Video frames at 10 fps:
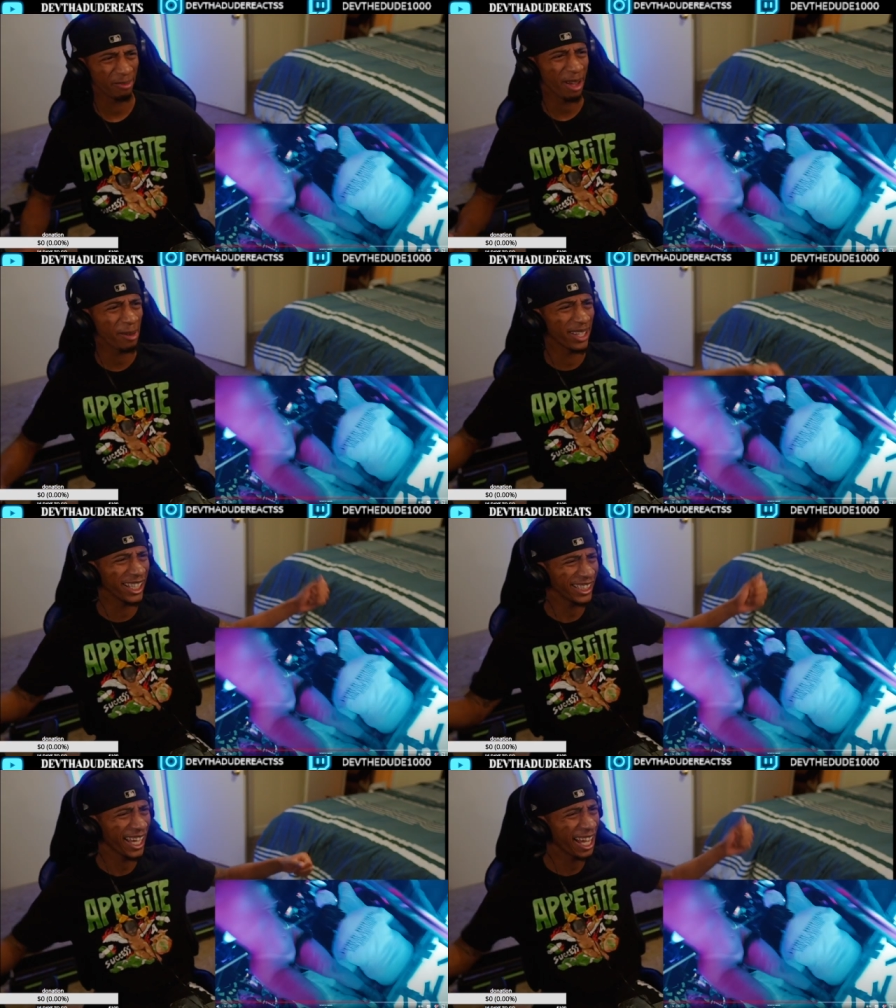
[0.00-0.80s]
Baby
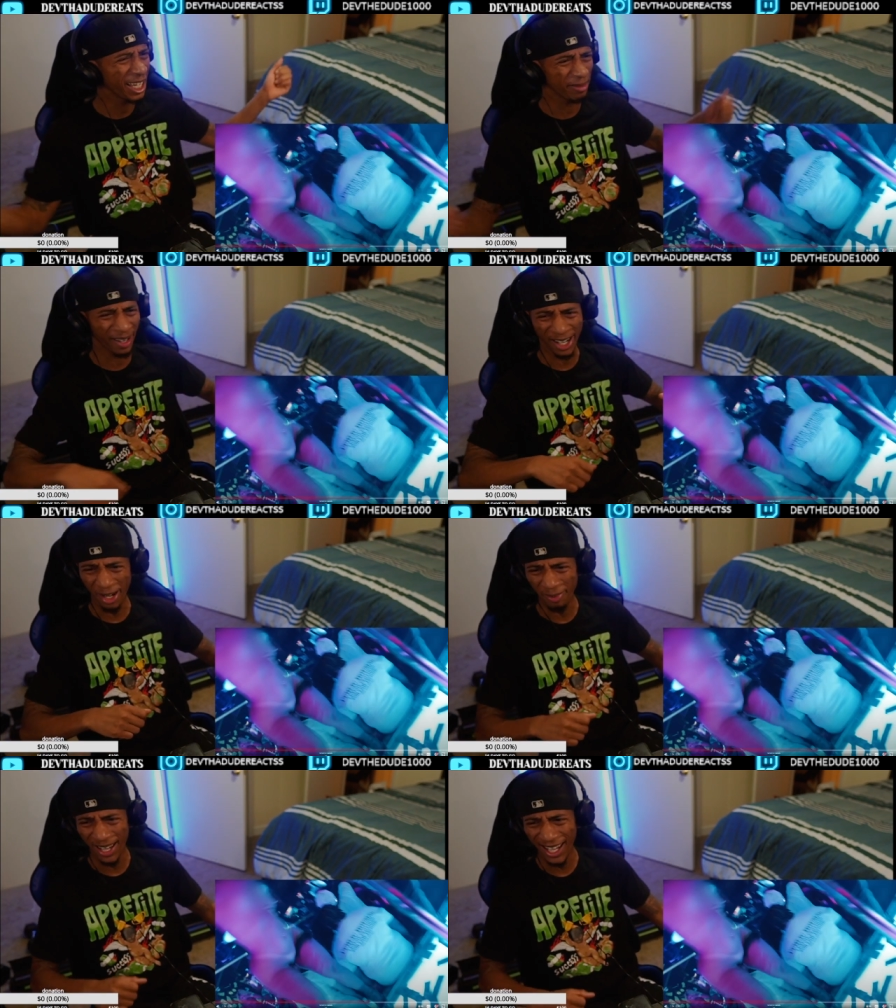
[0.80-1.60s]
that came
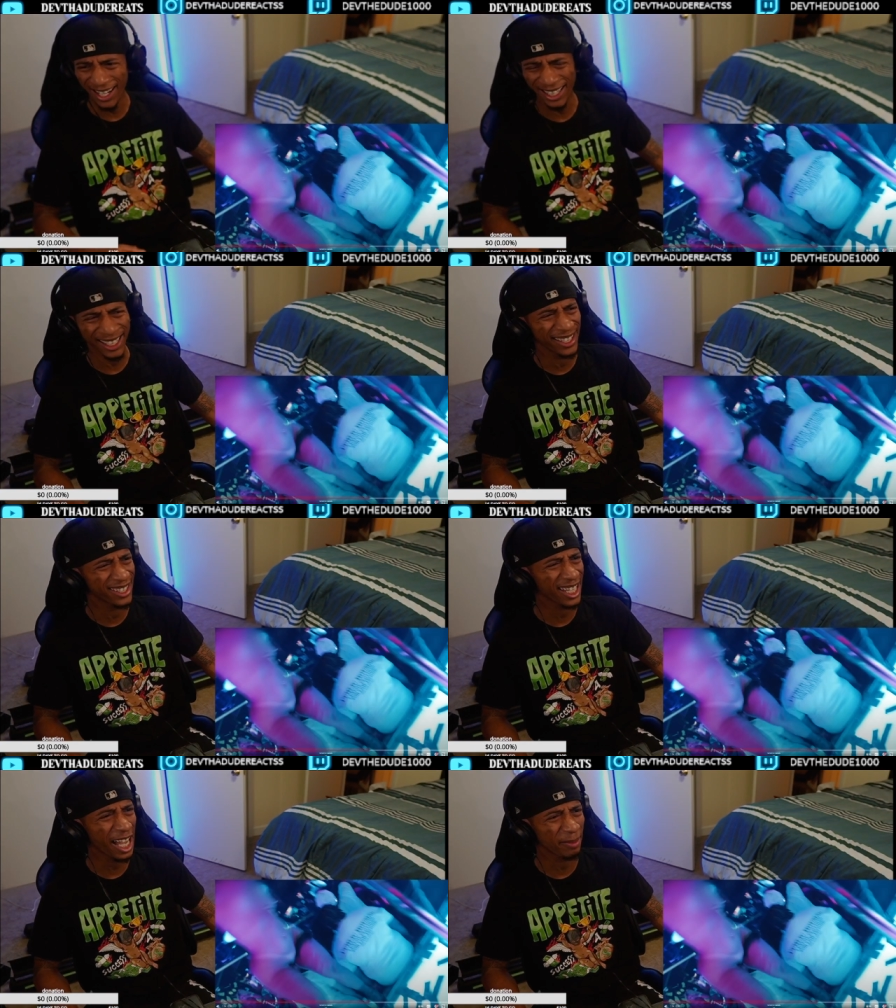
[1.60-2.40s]
up. That nigga that
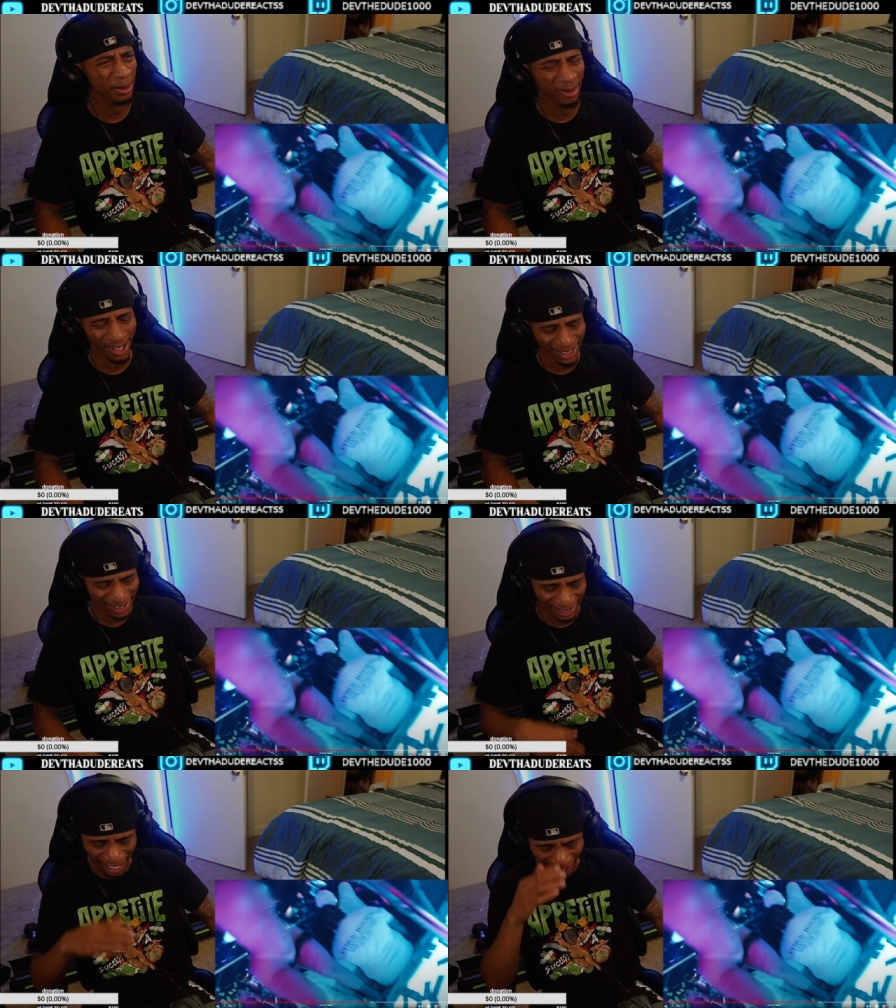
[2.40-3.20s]
shocked me more than
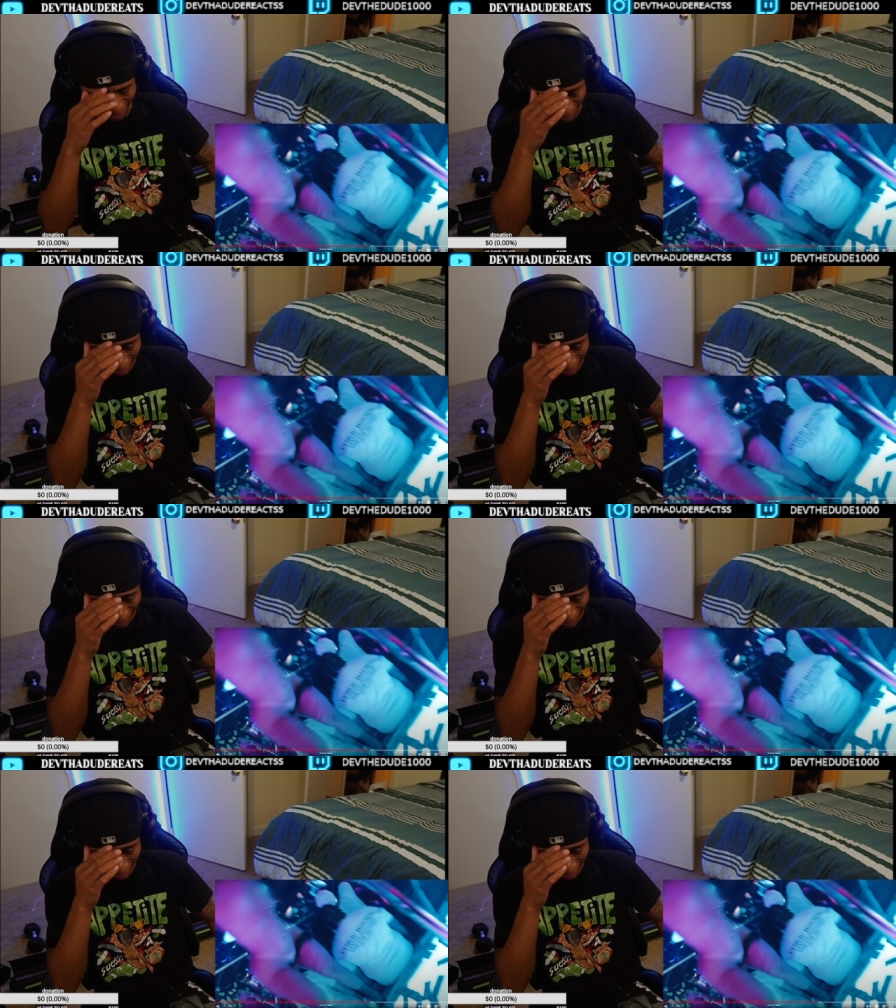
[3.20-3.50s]
Sada.